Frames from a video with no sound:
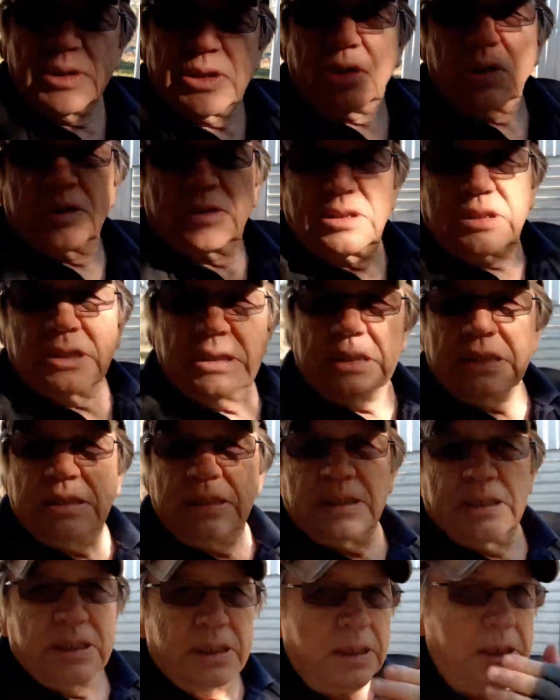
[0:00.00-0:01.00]
got
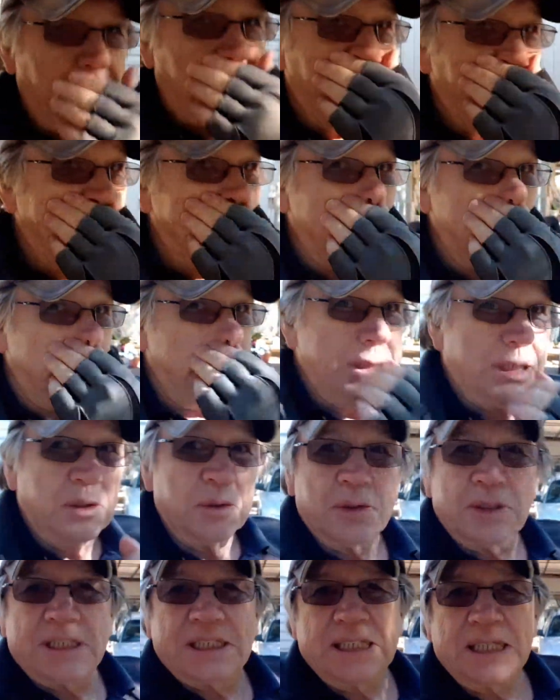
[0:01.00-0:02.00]
the rig
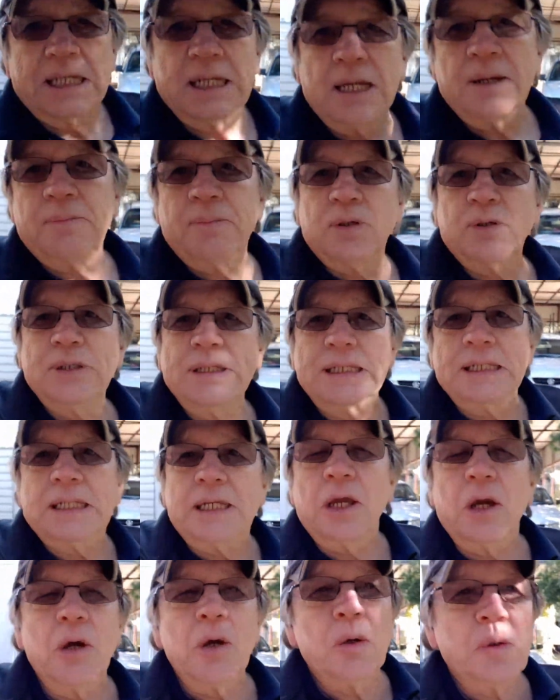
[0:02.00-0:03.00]
all set up, ready to
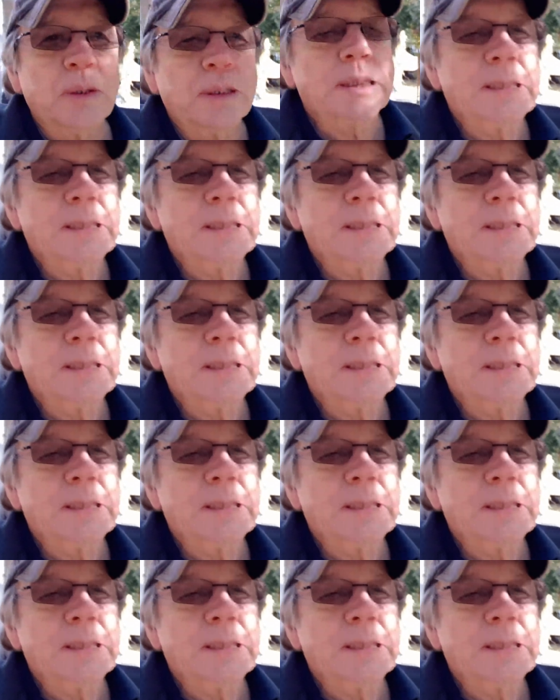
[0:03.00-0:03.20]
go,